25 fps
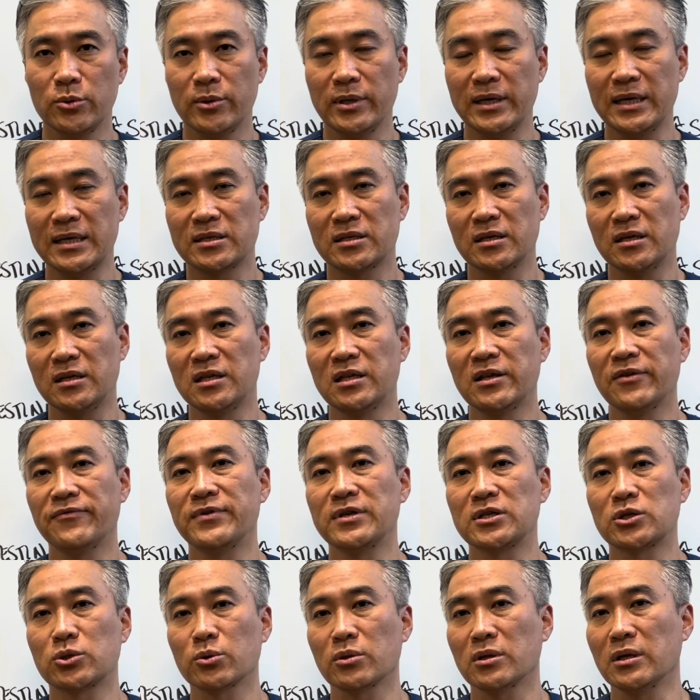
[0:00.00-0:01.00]
its
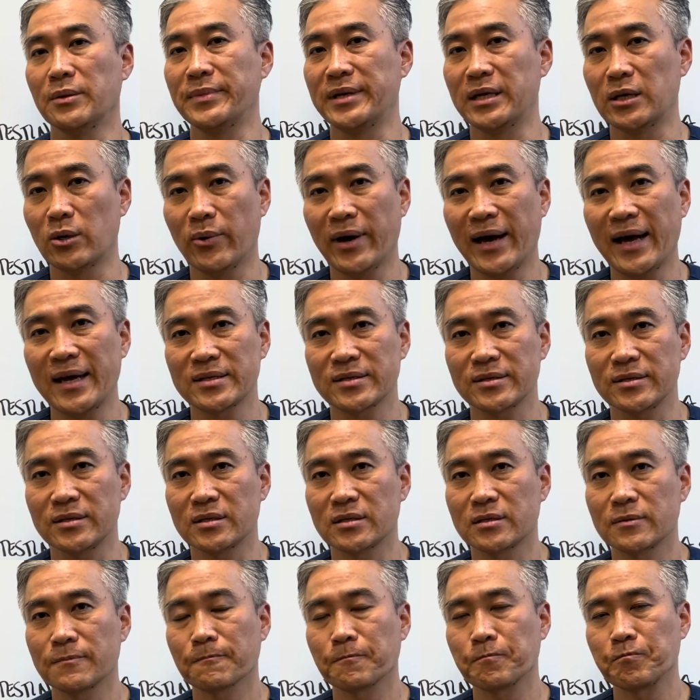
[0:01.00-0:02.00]
individual amino
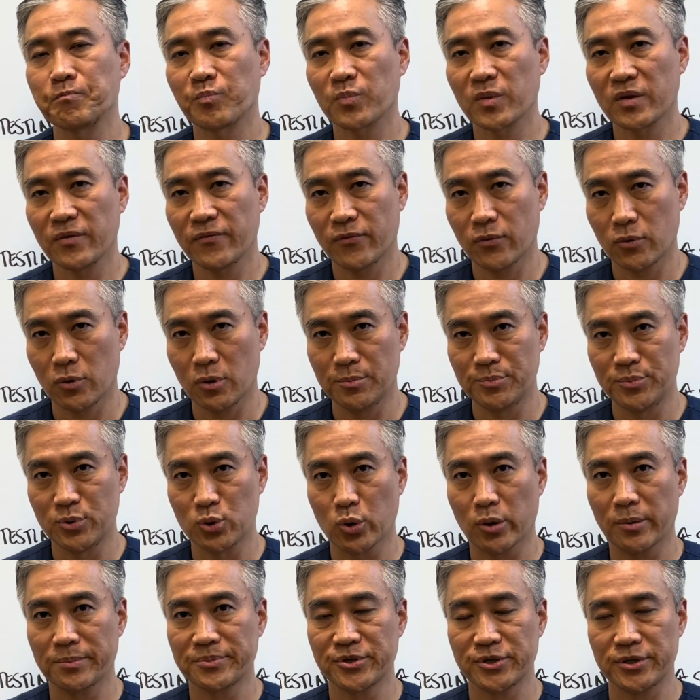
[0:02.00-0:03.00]
acids for
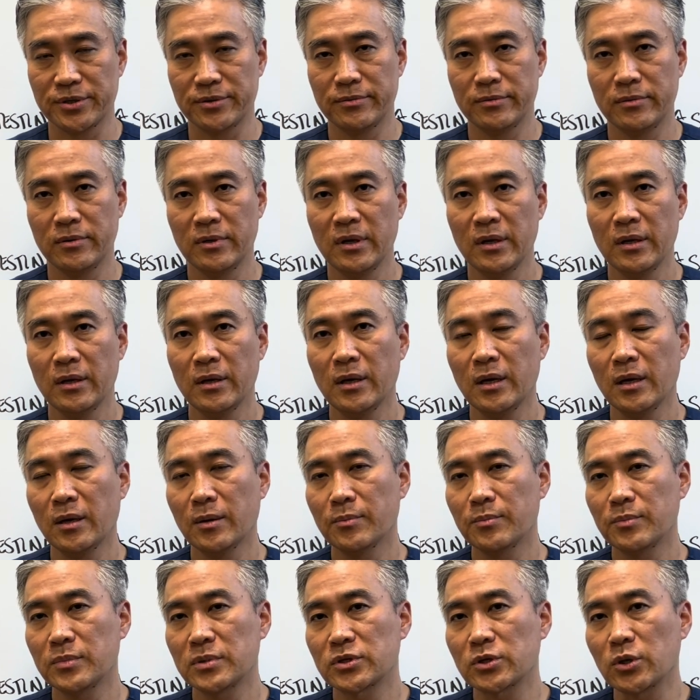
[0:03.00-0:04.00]
absorption.
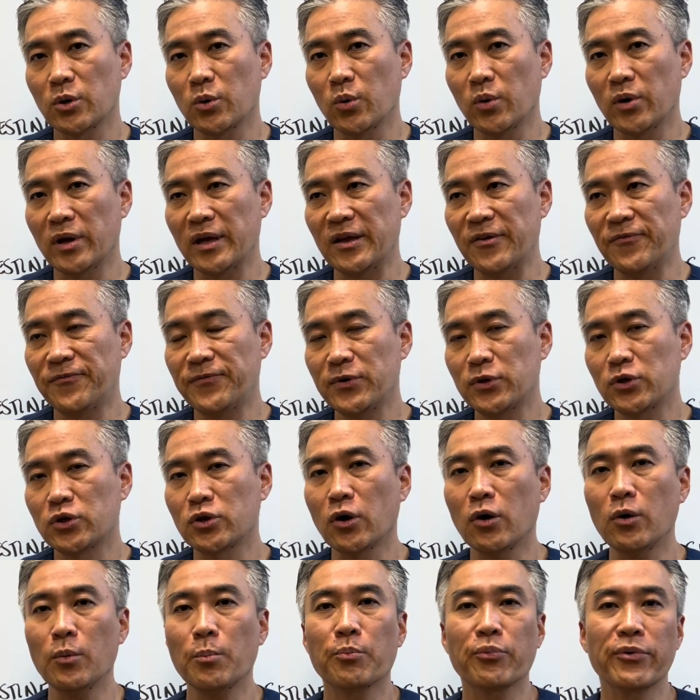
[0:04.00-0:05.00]
So if you
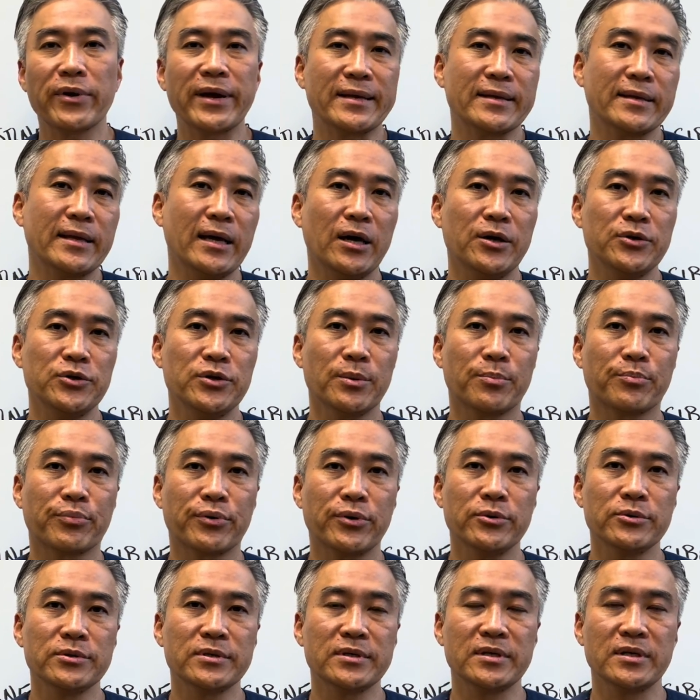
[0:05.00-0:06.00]
don't break down your
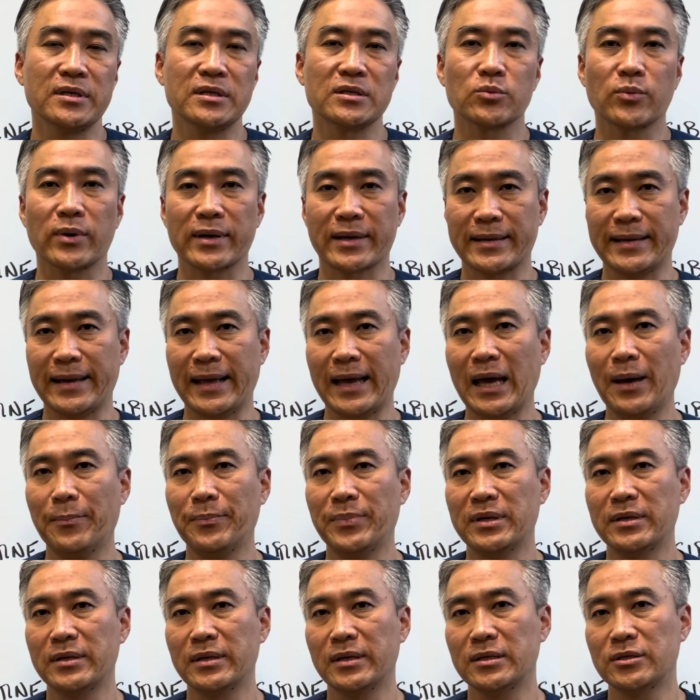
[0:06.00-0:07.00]
proteins, what can
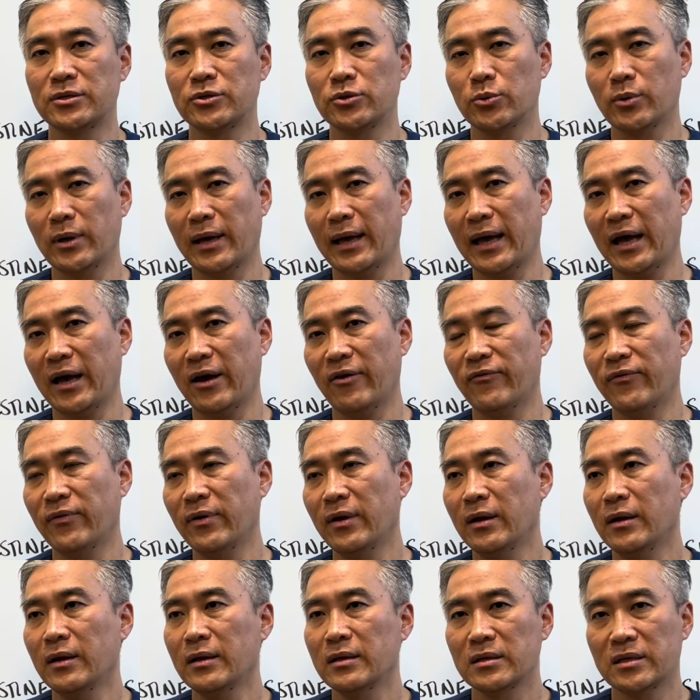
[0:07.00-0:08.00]
happen is you have
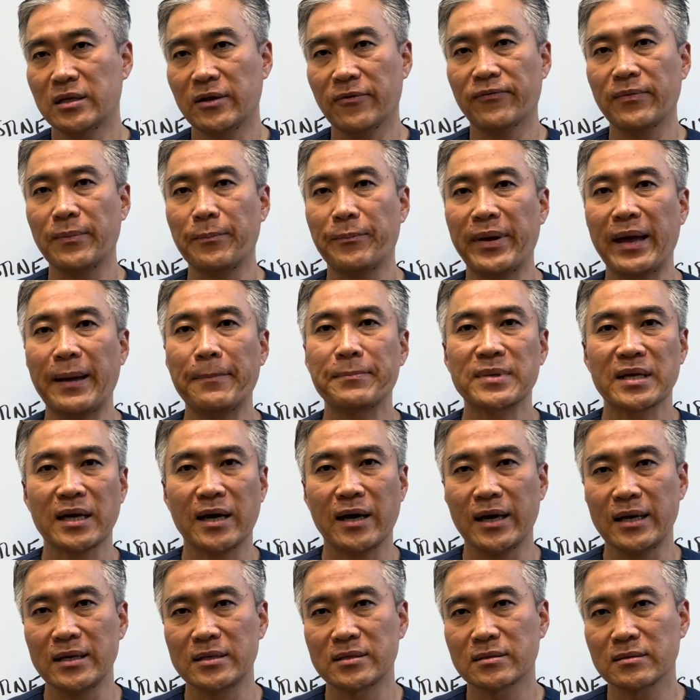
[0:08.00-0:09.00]
different
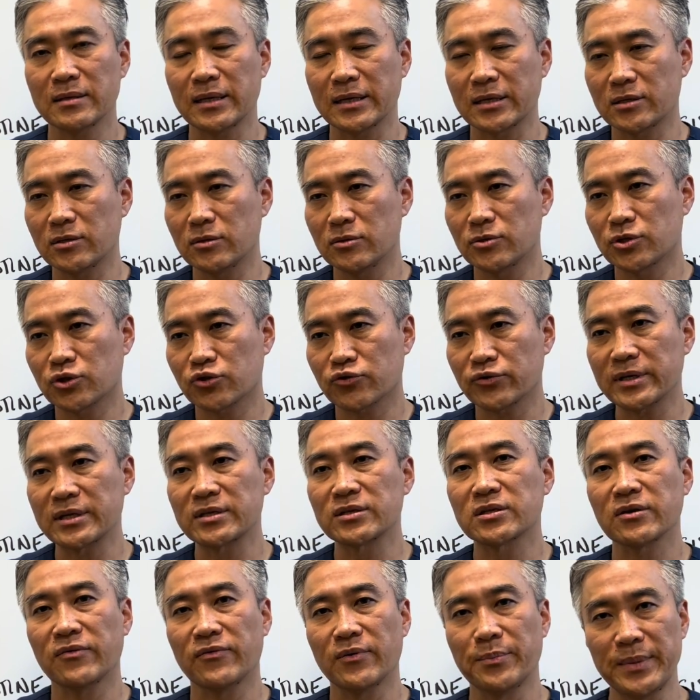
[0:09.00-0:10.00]
peptides, like
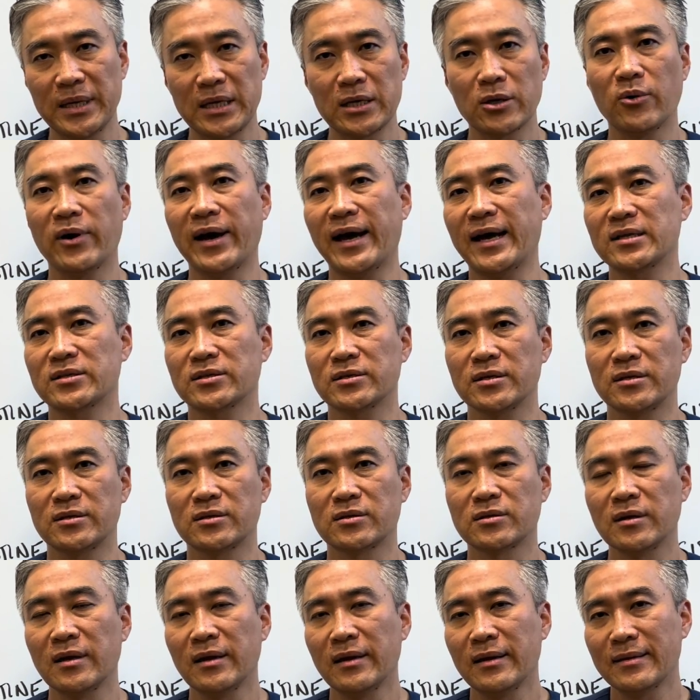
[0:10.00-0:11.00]
strings of amino
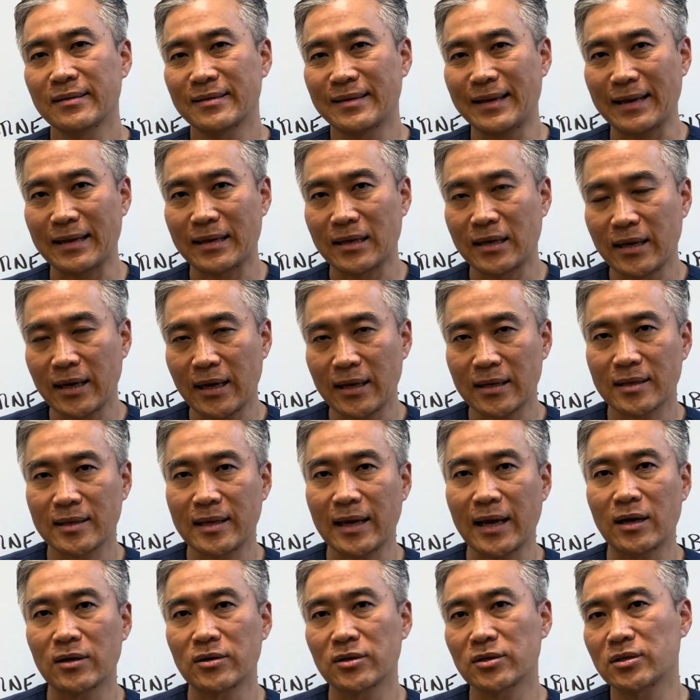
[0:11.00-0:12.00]
acids, that get
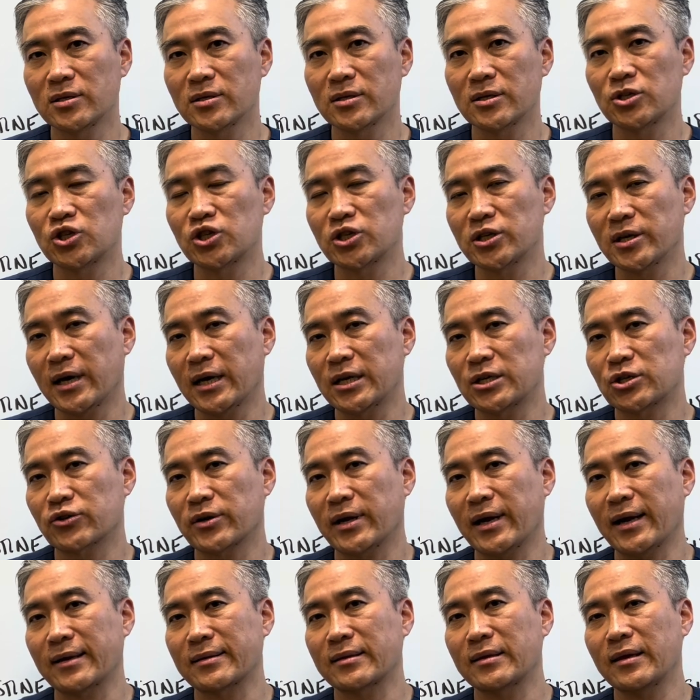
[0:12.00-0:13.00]
down into the GI
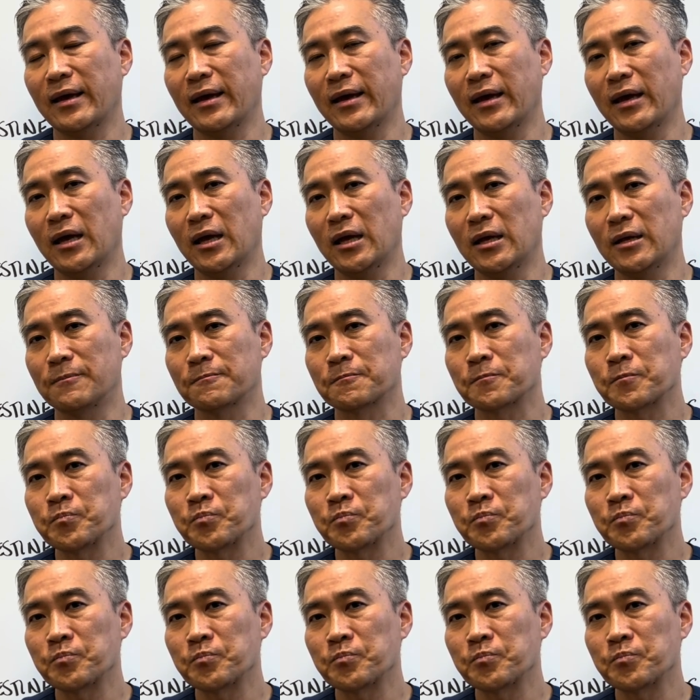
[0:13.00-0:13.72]
tract and